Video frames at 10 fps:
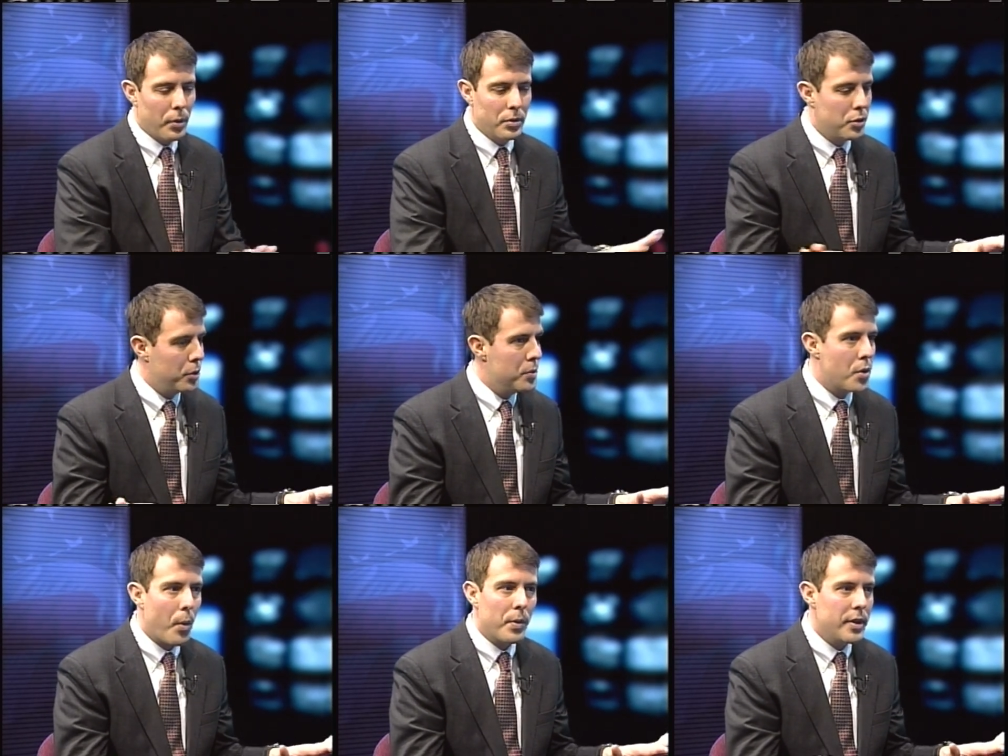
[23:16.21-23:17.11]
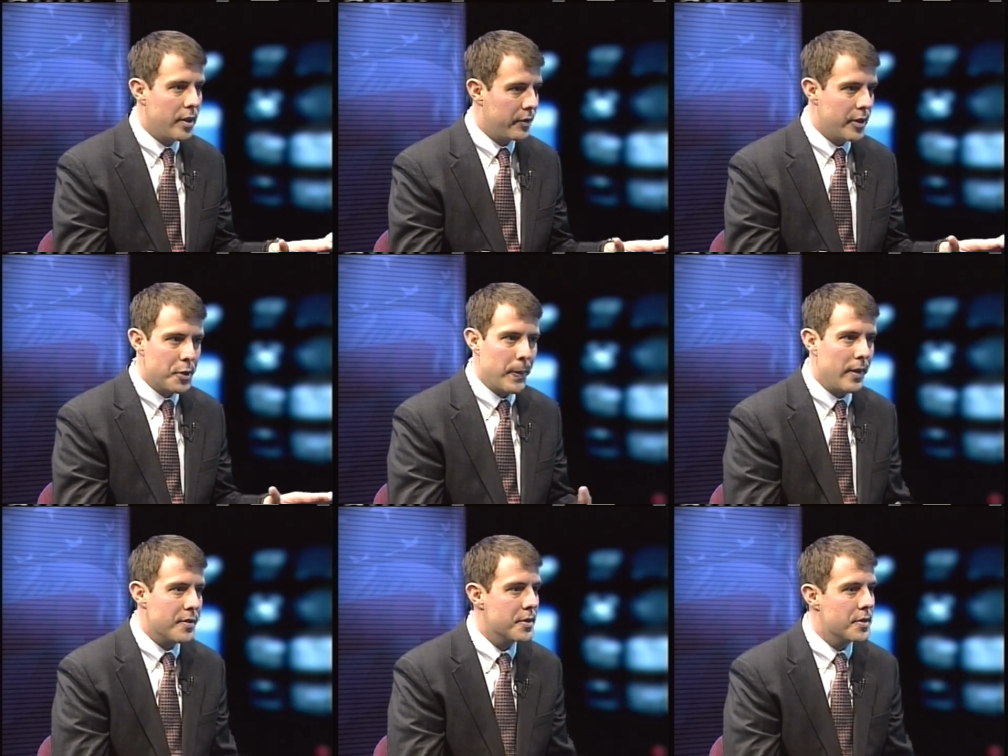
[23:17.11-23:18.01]
two totally different
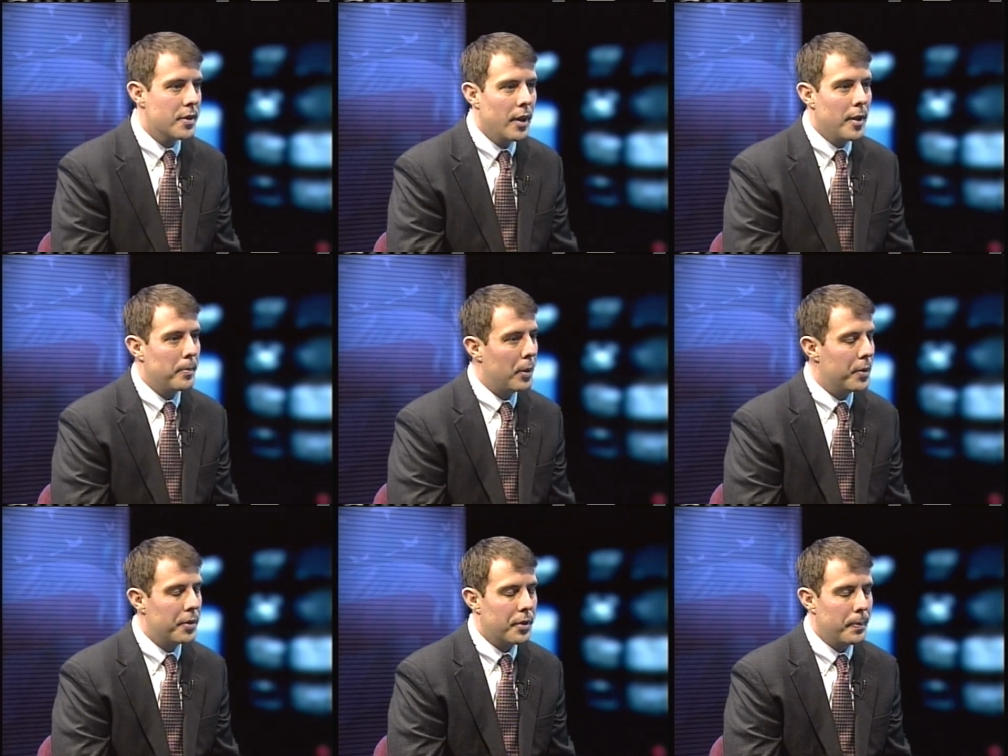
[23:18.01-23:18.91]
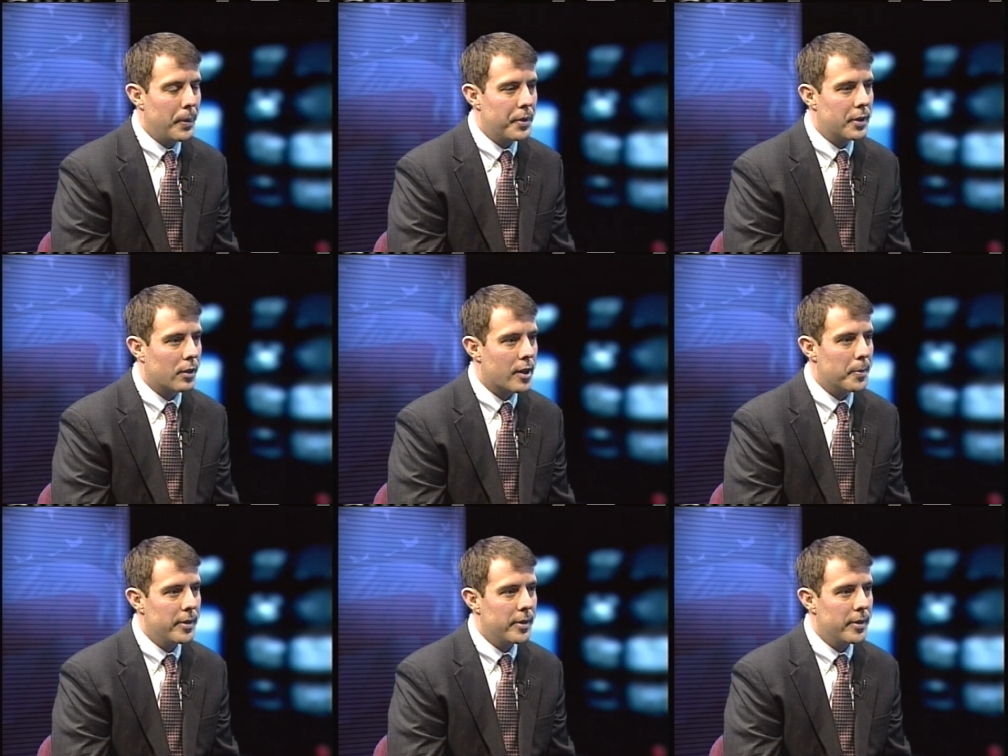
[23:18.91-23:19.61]
experiences, both incredibly